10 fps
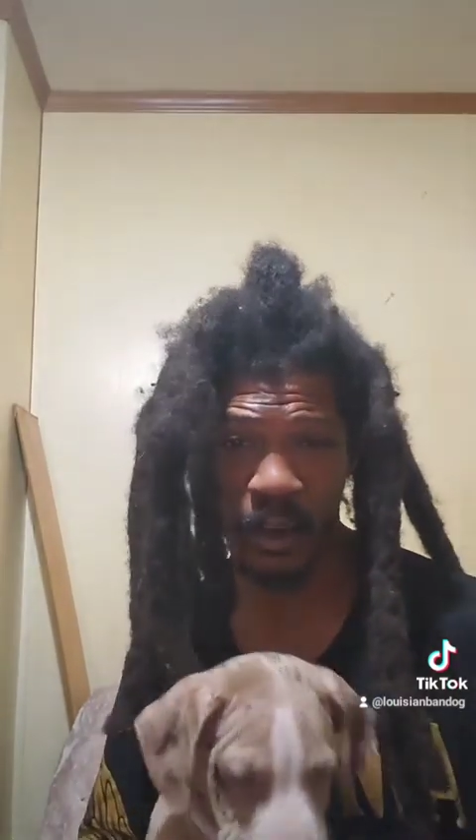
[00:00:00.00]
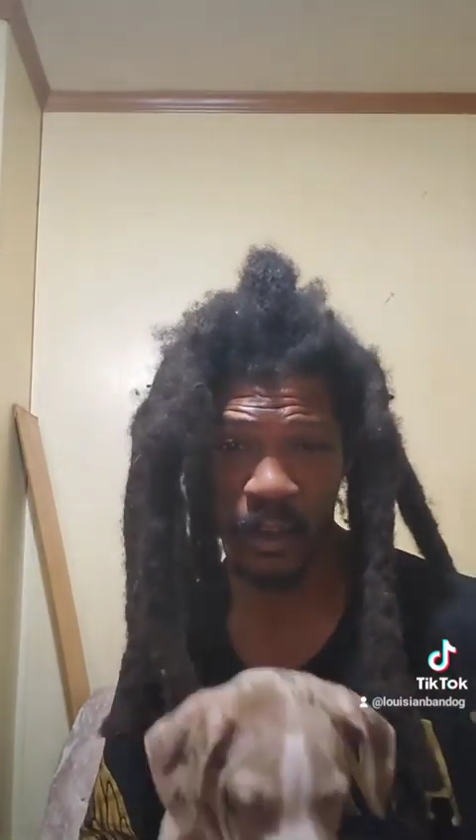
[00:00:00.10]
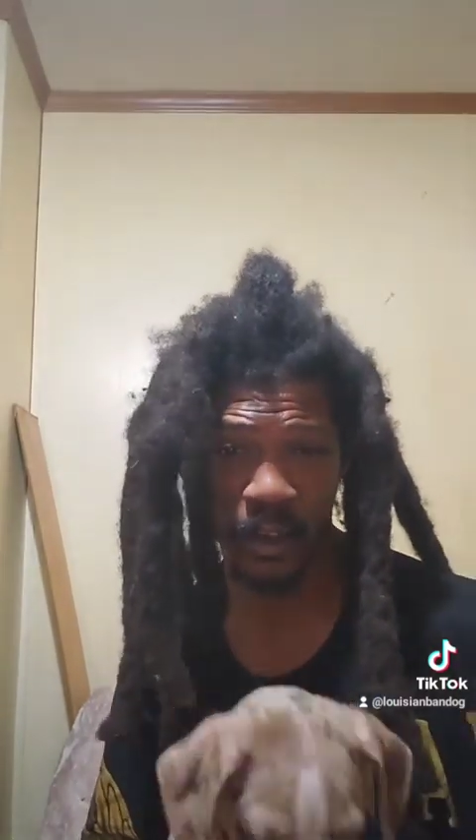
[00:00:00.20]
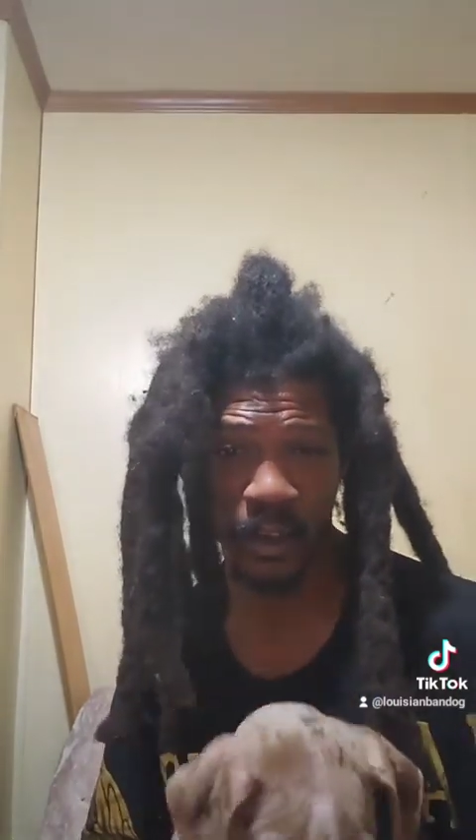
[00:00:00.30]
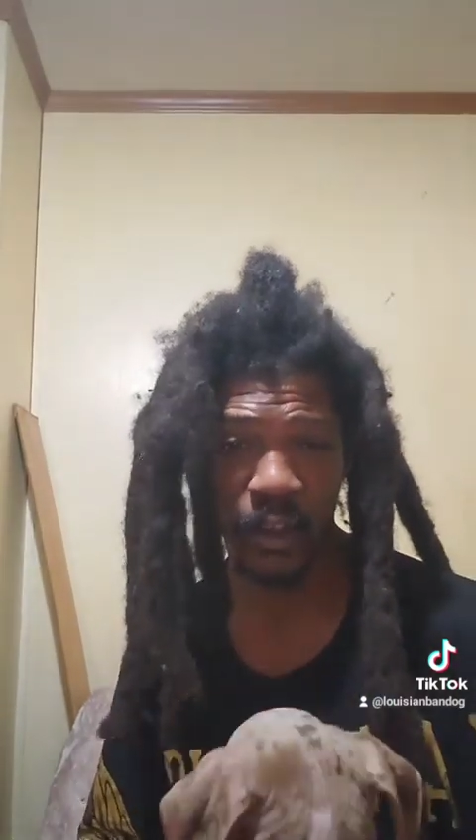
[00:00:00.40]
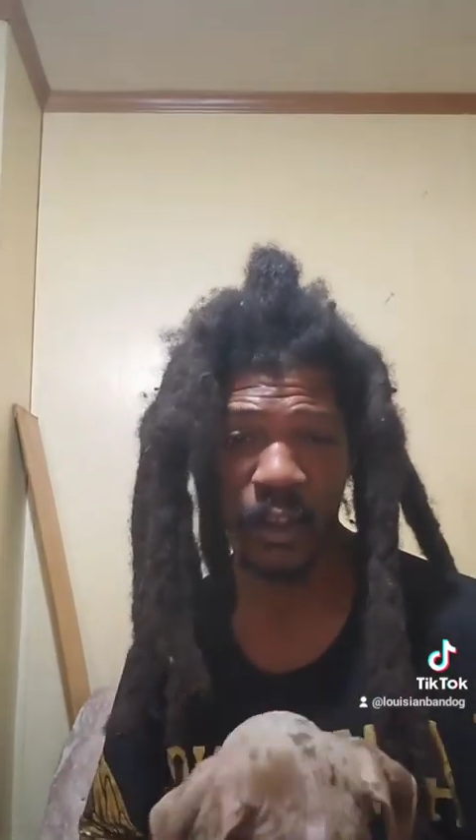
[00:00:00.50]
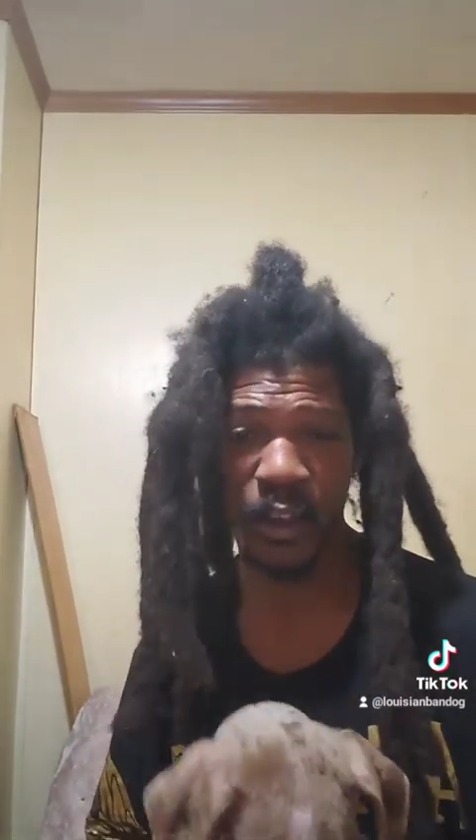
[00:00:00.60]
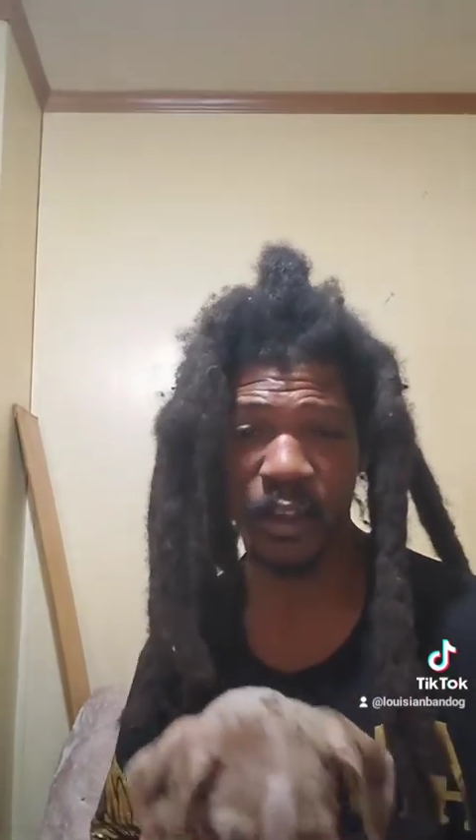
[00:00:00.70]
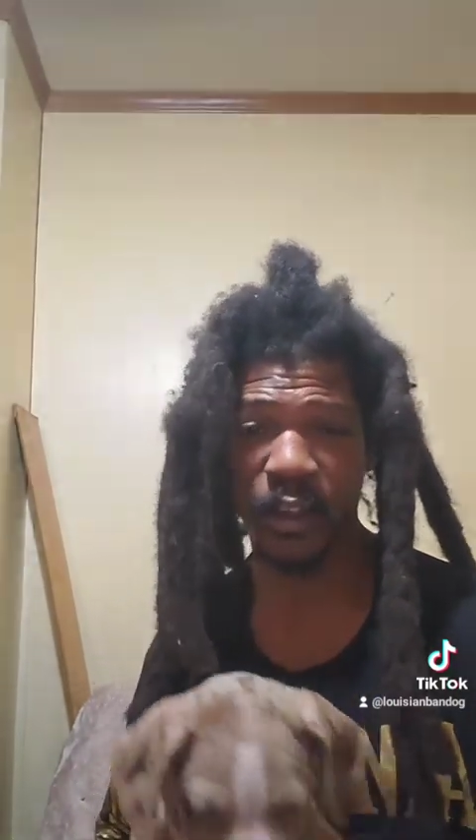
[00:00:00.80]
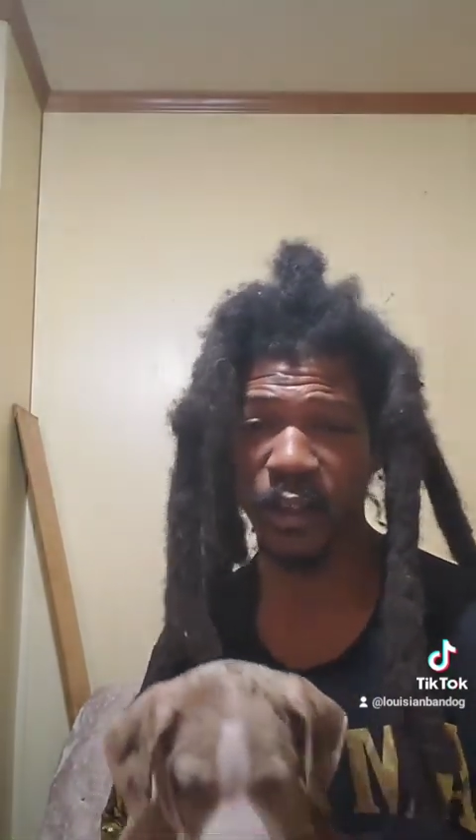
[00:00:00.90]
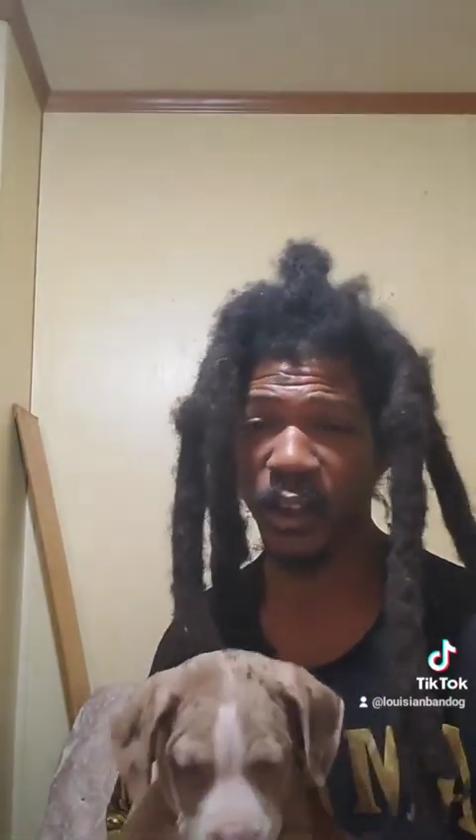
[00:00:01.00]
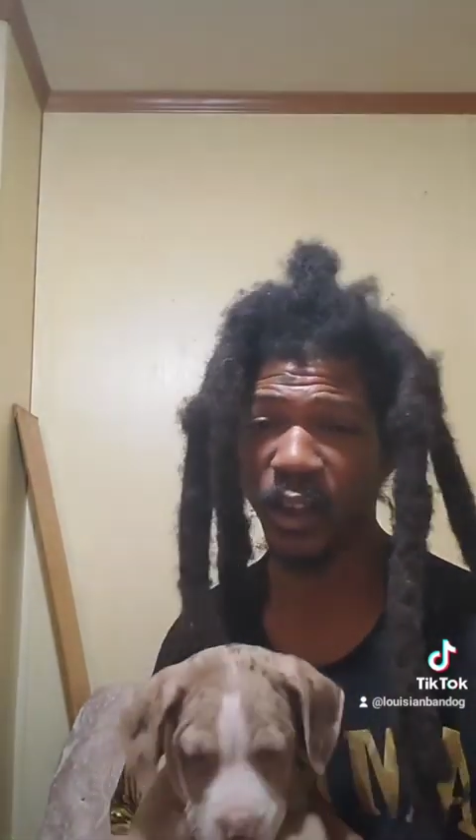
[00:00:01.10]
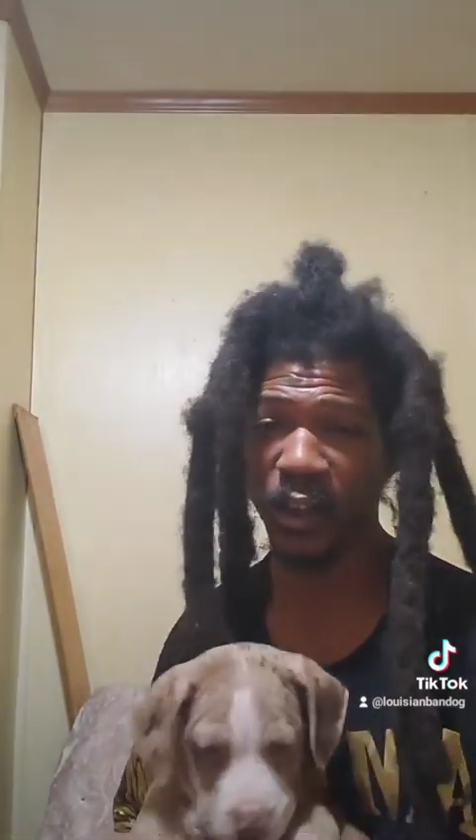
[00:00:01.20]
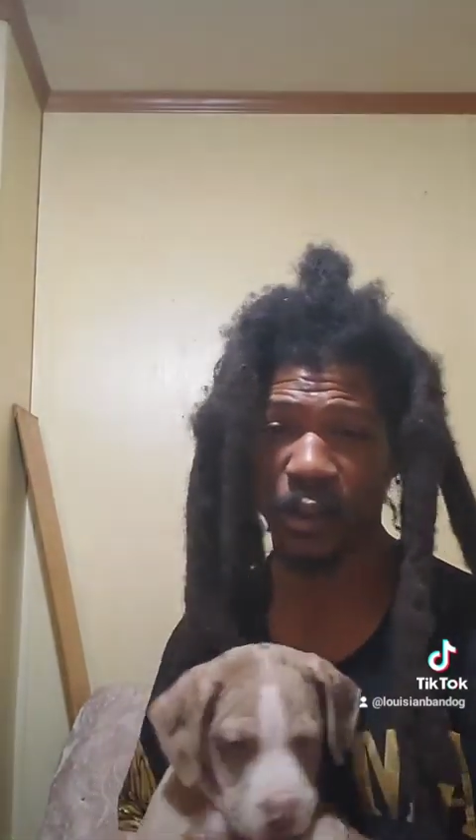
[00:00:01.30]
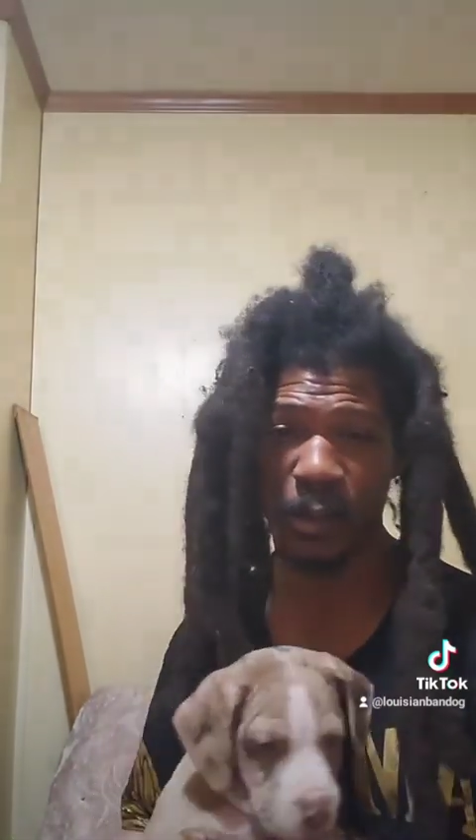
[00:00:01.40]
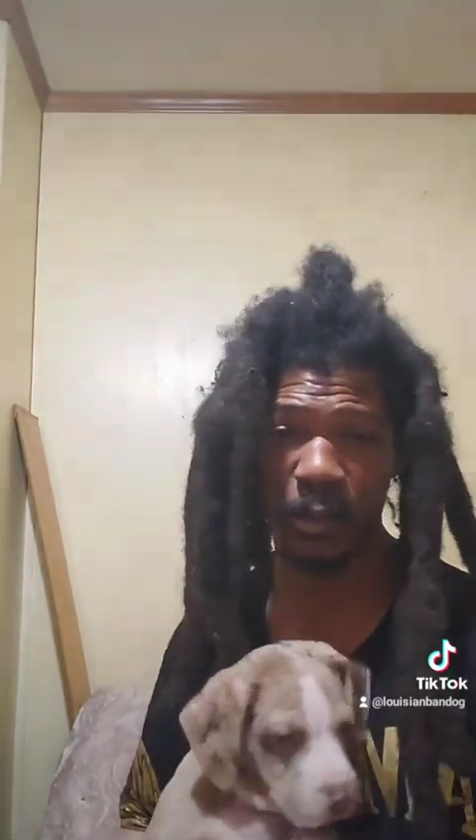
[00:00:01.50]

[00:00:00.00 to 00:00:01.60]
out there that's